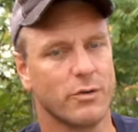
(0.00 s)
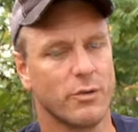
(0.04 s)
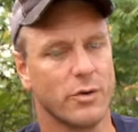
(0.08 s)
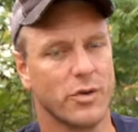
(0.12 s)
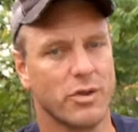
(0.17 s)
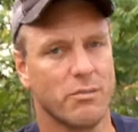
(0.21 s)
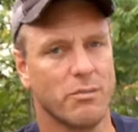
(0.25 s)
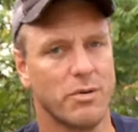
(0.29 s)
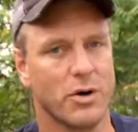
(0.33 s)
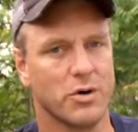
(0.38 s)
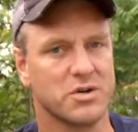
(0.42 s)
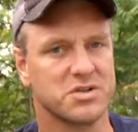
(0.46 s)
for
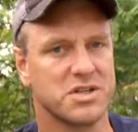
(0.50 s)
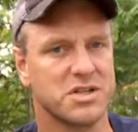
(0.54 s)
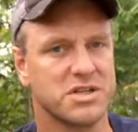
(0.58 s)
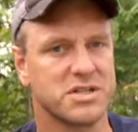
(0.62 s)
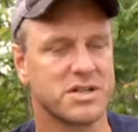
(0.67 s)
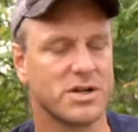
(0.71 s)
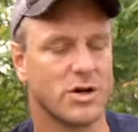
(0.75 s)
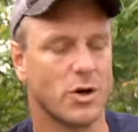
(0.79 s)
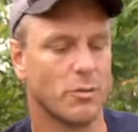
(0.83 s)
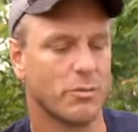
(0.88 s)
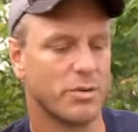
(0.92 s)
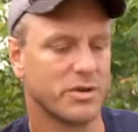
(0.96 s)
when the bow
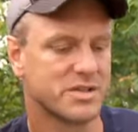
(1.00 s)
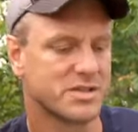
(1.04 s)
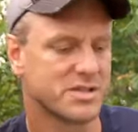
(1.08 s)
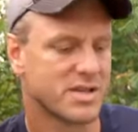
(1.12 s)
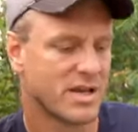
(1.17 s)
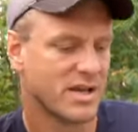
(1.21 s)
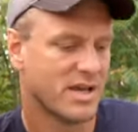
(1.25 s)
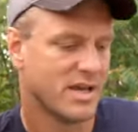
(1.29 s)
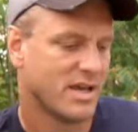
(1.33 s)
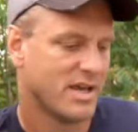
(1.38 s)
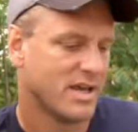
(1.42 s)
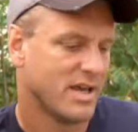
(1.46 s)
season opens
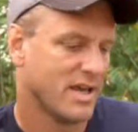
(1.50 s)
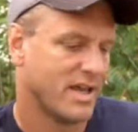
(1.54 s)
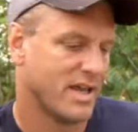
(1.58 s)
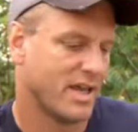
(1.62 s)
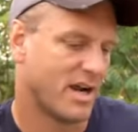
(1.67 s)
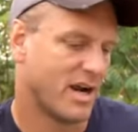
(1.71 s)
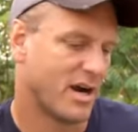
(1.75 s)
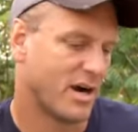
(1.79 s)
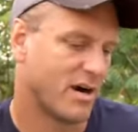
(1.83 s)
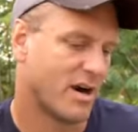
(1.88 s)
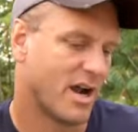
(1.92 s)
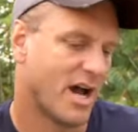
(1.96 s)

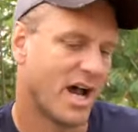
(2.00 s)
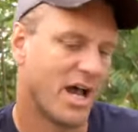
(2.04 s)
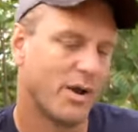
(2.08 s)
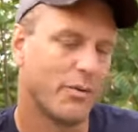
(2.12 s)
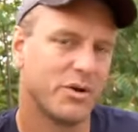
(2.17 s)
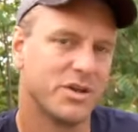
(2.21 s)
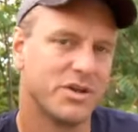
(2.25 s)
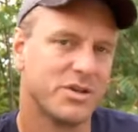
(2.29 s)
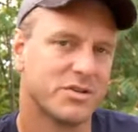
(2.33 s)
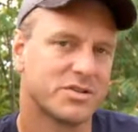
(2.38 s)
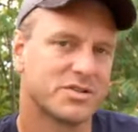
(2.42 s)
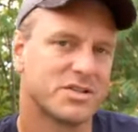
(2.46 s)
and our
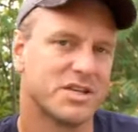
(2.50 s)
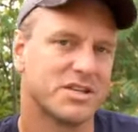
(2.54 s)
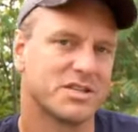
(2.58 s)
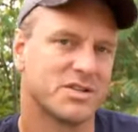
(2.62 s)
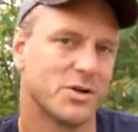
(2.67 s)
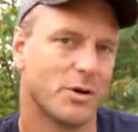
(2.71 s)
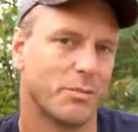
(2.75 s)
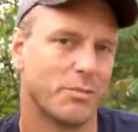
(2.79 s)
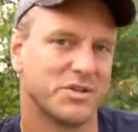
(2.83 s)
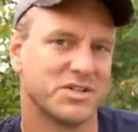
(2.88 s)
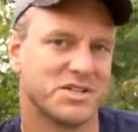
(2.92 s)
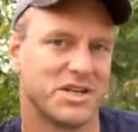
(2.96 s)
Iowa youth
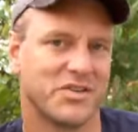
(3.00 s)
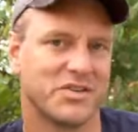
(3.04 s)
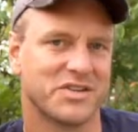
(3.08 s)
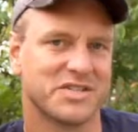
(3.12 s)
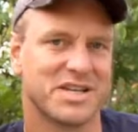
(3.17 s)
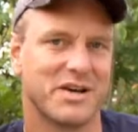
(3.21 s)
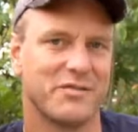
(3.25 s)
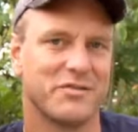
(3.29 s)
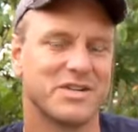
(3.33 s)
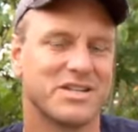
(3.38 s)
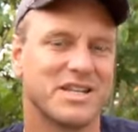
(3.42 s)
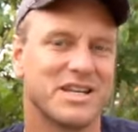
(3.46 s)
season opens on the
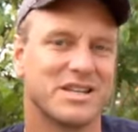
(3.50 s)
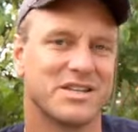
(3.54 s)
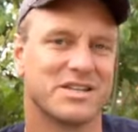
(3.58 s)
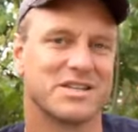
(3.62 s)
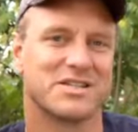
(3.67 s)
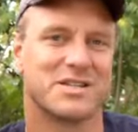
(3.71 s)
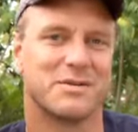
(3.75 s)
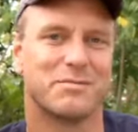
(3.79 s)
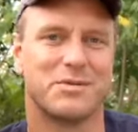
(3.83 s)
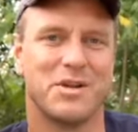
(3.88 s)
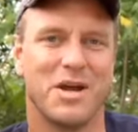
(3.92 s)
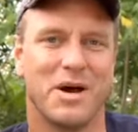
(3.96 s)
17th
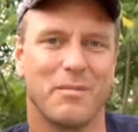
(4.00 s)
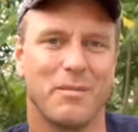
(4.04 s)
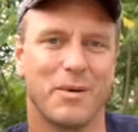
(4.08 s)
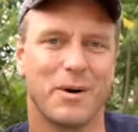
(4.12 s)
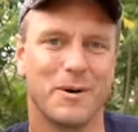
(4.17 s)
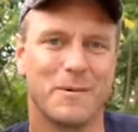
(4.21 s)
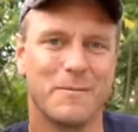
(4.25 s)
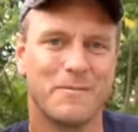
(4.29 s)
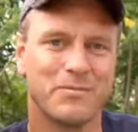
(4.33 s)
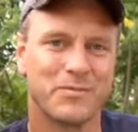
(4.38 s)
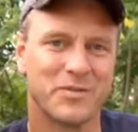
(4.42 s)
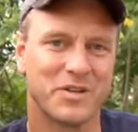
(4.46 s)
of
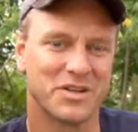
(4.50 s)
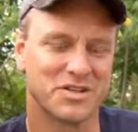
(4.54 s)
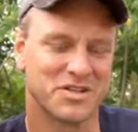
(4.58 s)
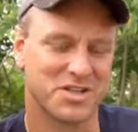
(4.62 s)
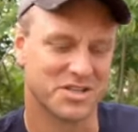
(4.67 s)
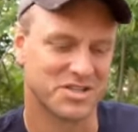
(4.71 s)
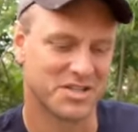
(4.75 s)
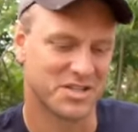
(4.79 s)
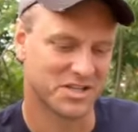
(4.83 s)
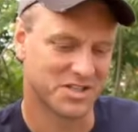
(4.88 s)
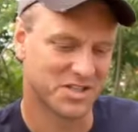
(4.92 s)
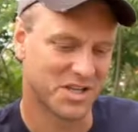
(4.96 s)
September
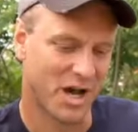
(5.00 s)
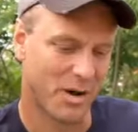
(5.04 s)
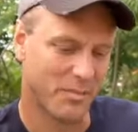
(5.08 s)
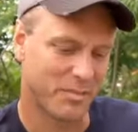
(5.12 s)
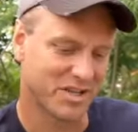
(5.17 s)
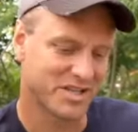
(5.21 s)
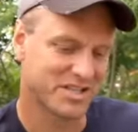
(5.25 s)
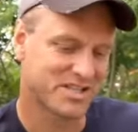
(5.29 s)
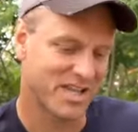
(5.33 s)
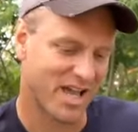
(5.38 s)
just this coming